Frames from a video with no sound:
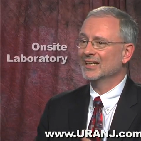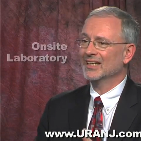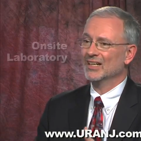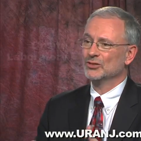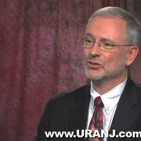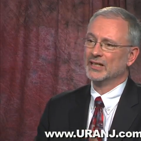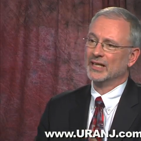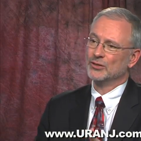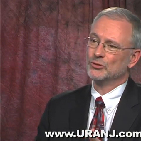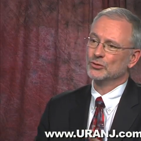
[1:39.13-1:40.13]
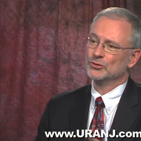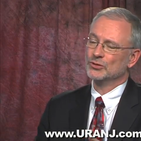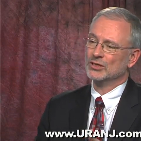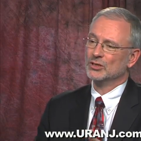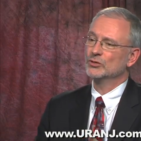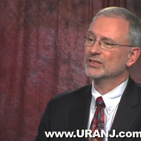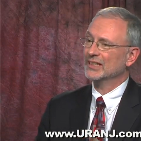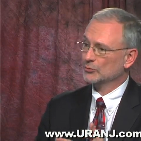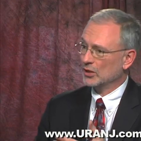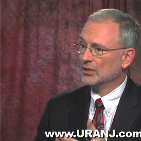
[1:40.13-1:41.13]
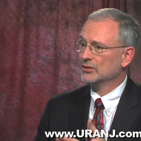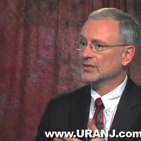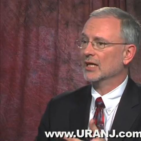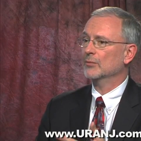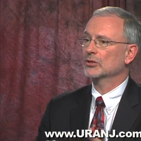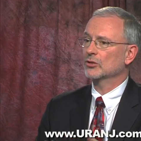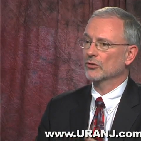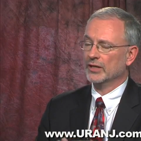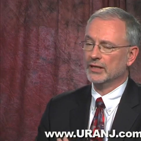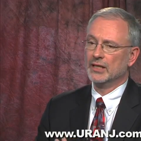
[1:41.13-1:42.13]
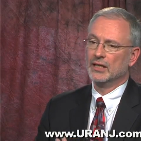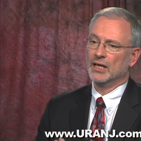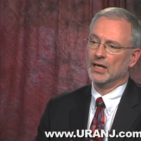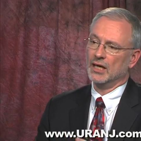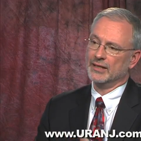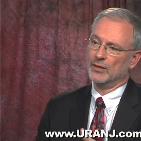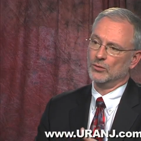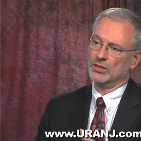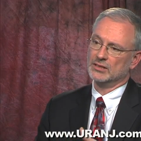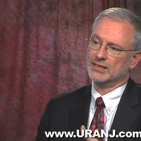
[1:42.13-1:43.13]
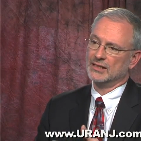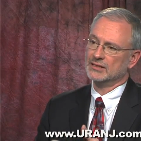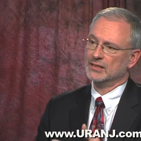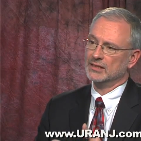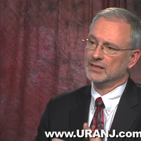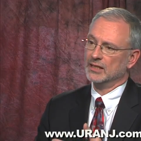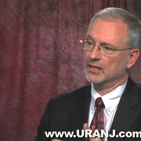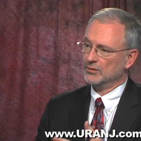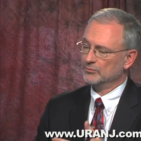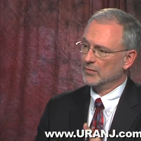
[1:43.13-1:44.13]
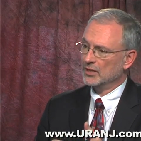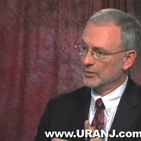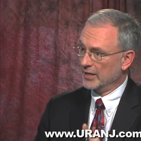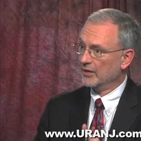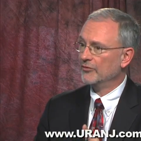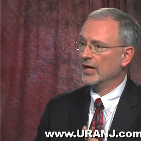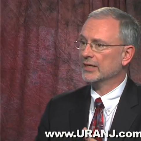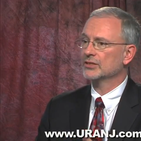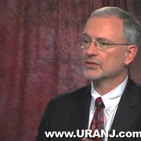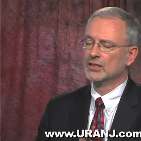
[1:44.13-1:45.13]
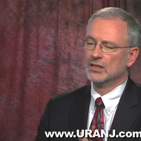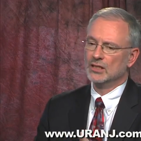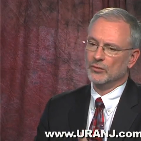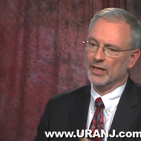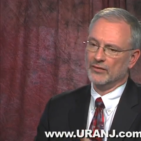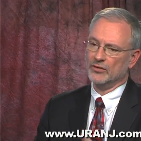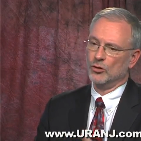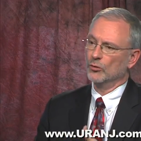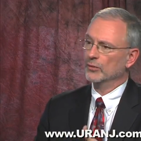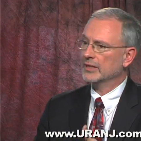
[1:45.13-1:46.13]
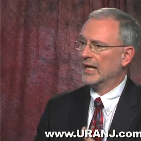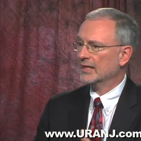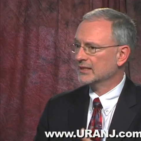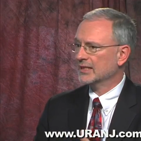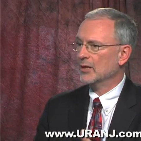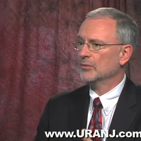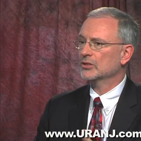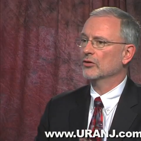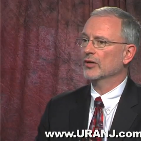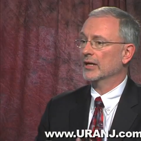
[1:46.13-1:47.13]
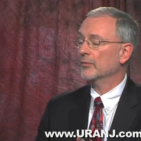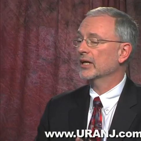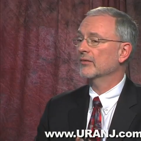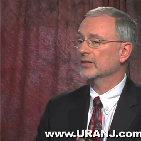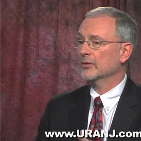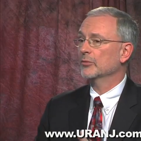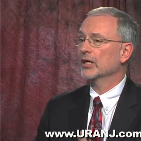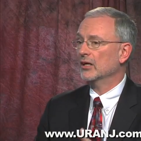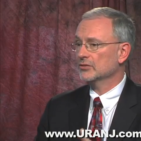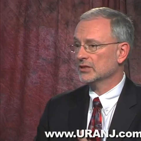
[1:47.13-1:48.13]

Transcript: uh, so that includes the andrology laboratory uh, that will assess the, the male factor. We have a hormone assay laboratory and we have the embryology